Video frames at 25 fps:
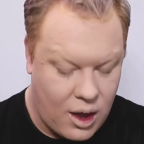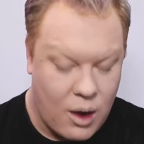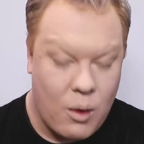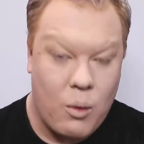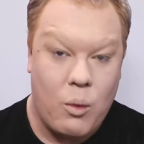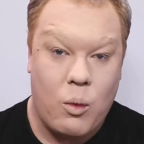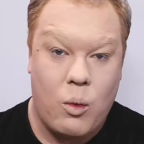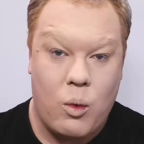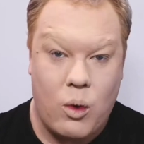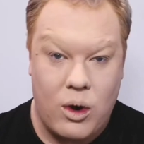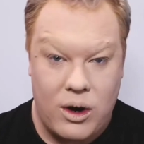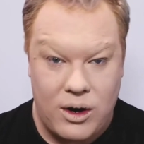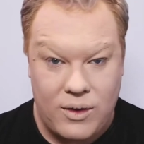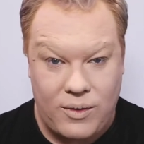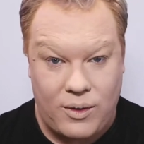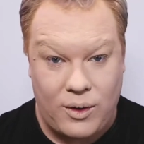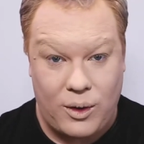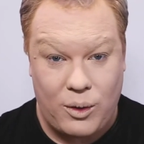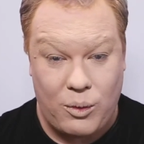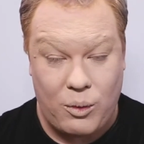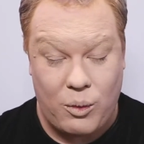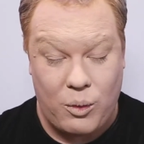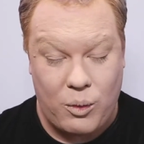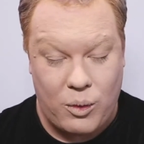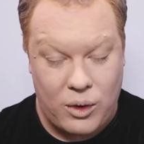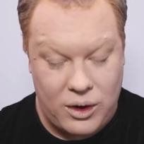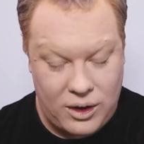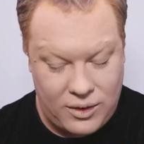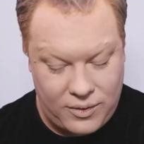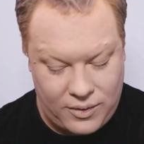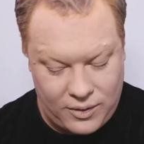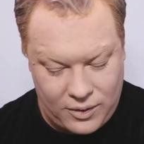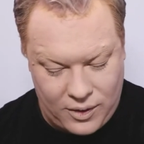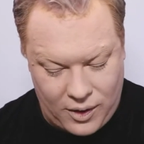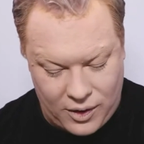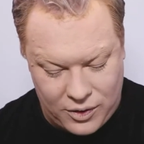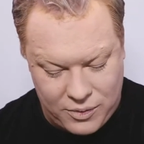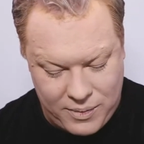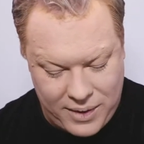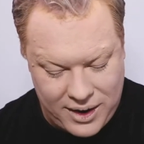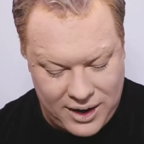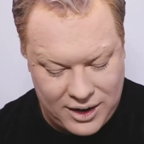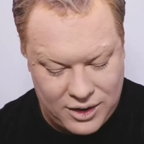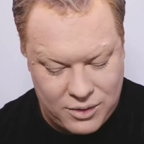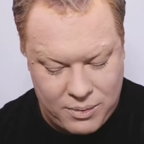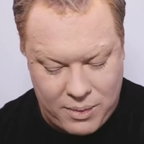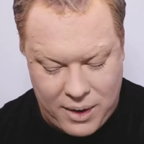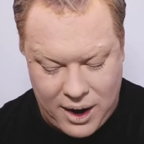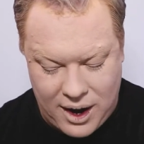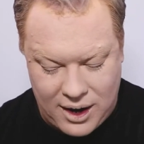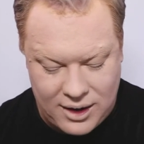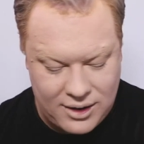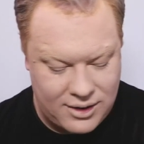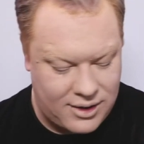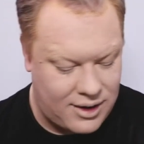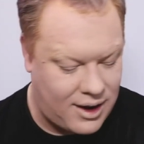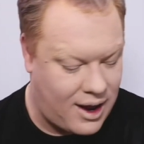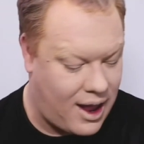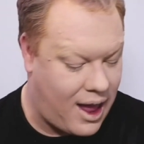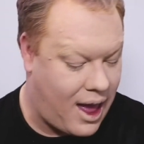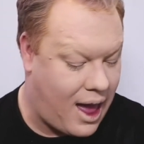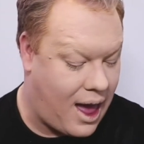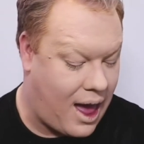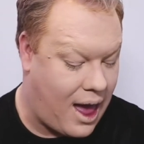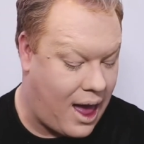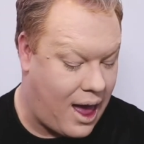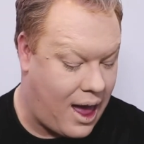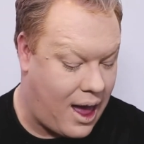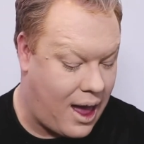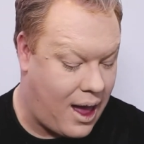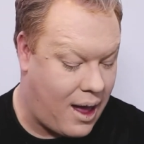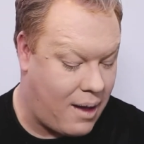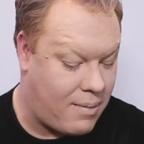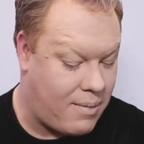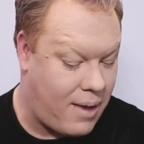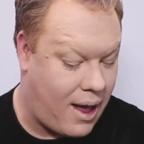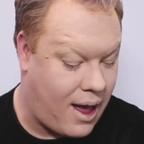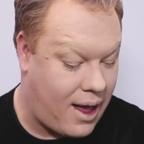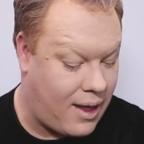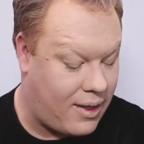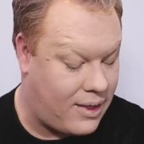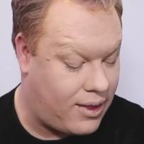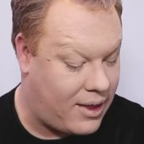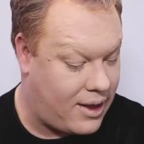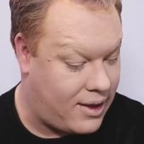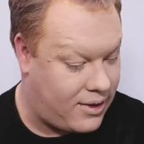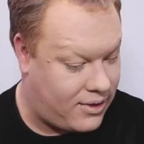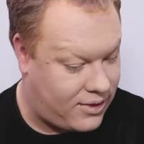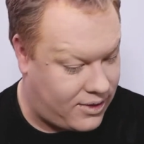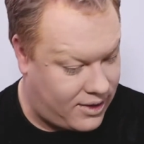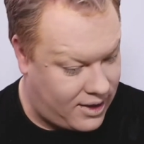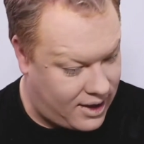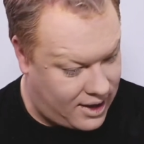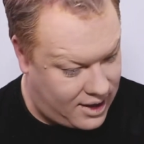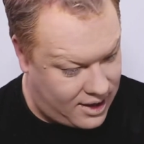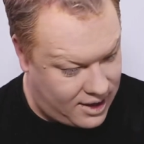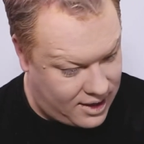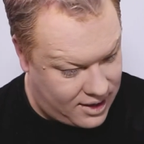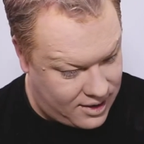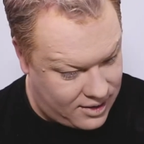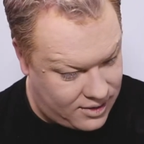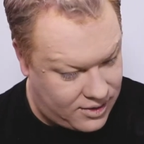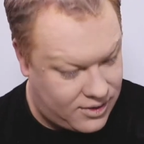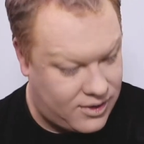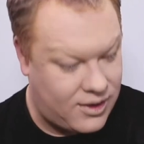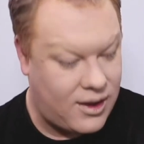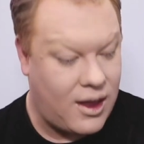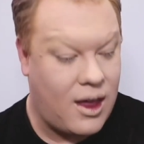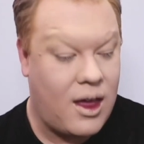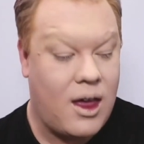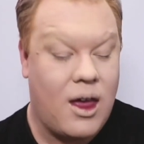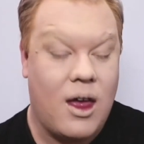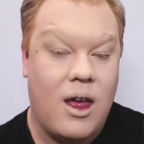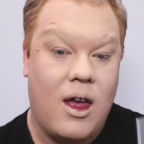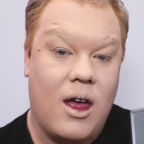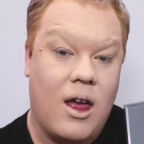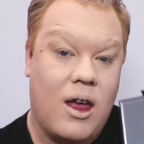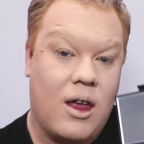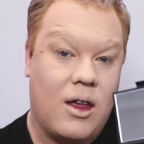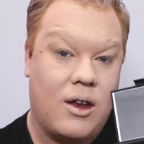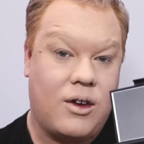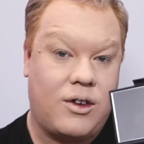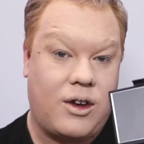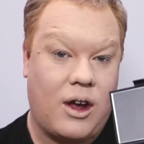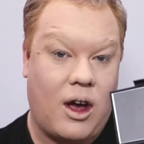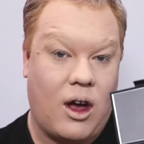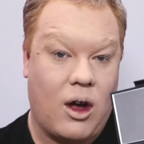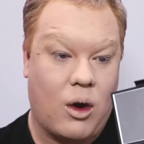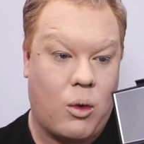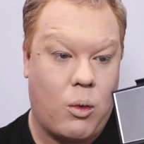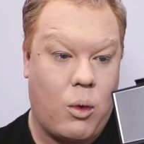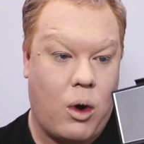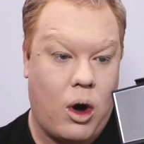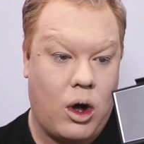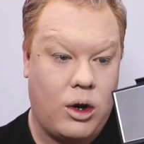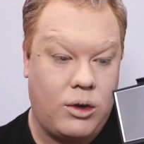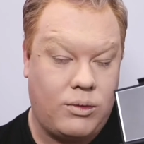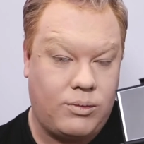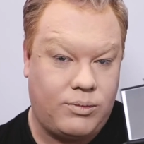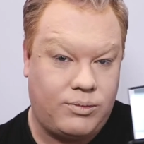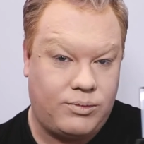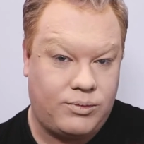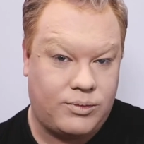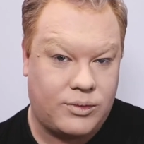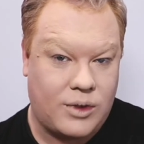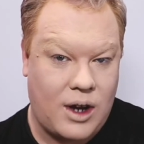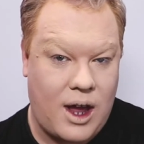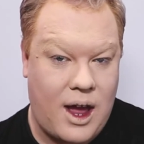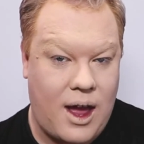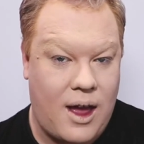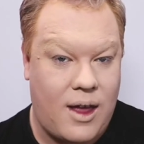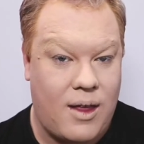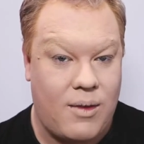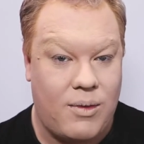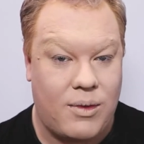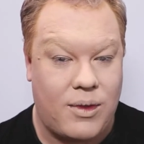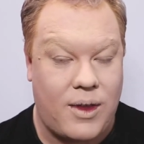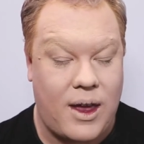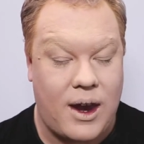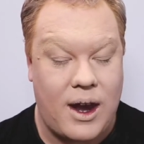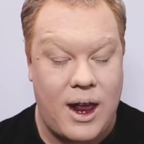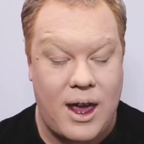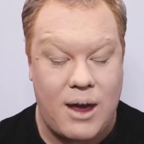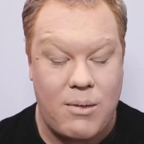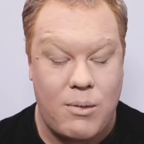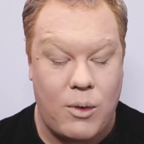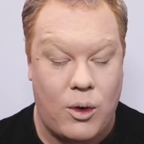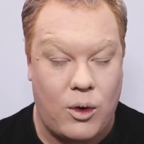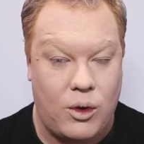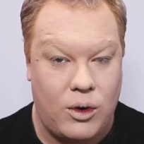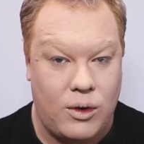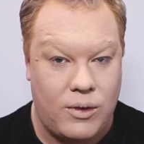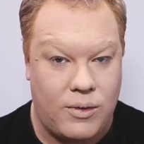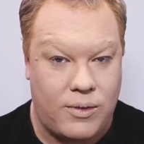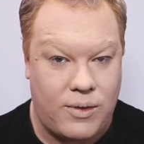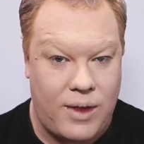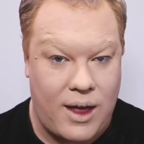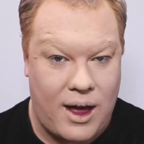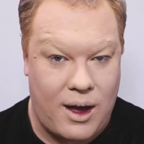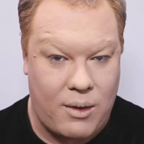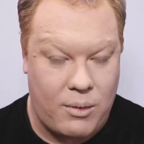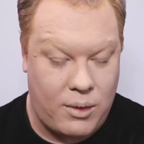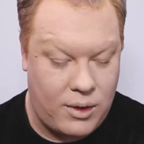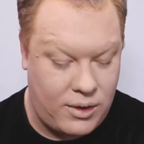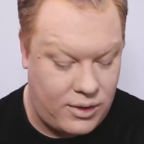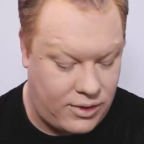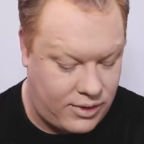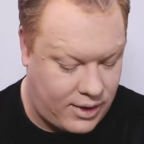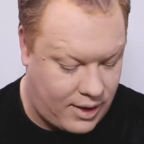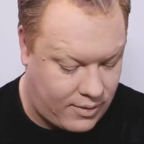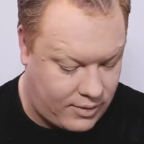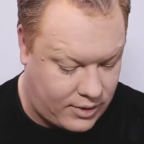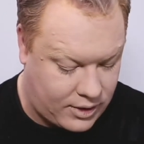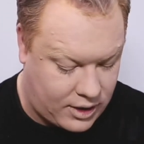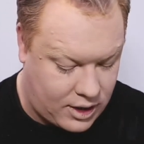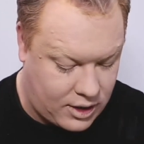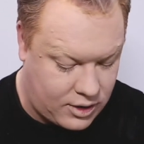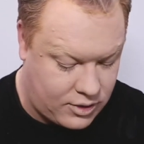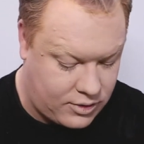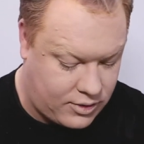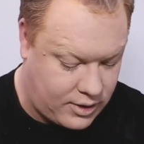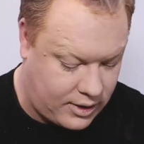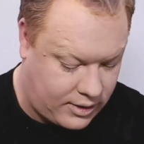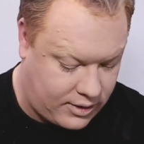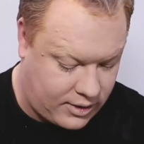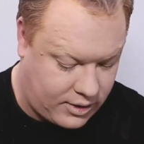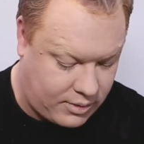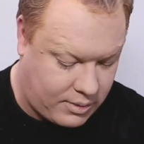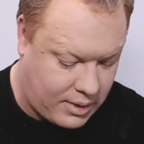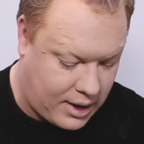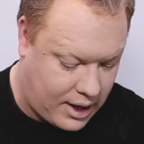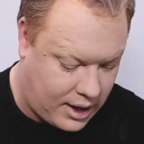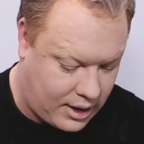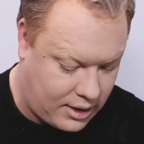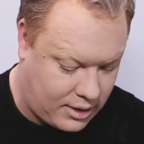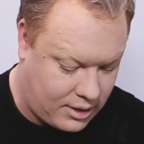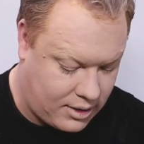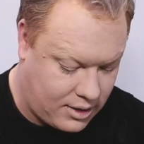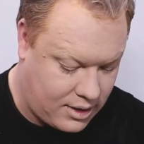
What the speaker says: wonderful cosmetics brand, and this is dark one. And they name all of their ones after countries as well,